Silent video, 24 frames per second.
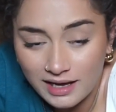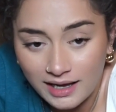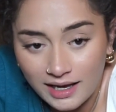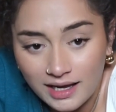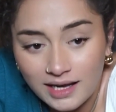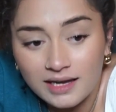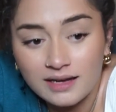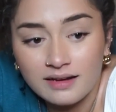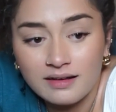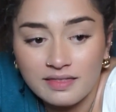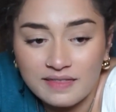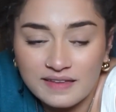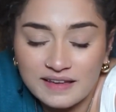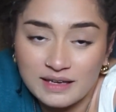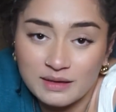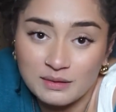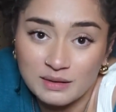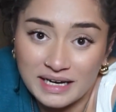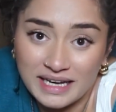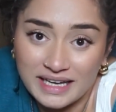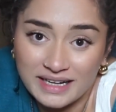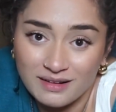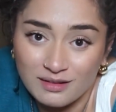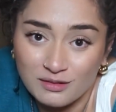And thank you
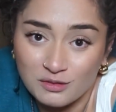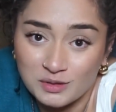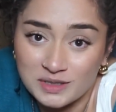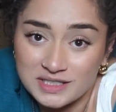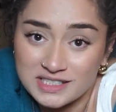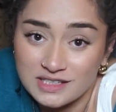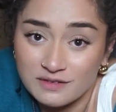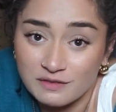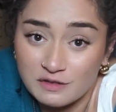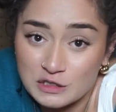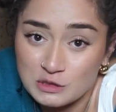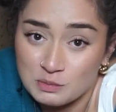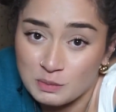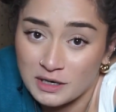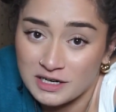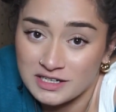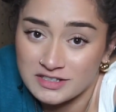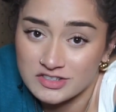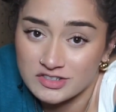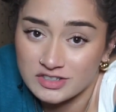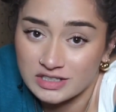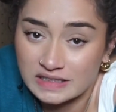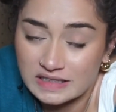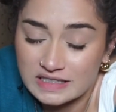to Ana Luisa for
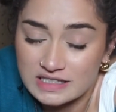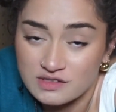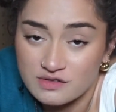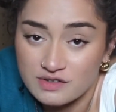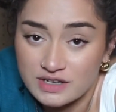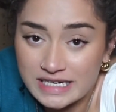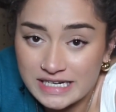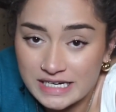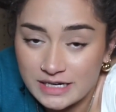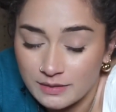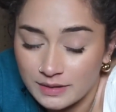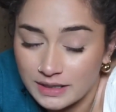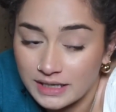sponsoring this video.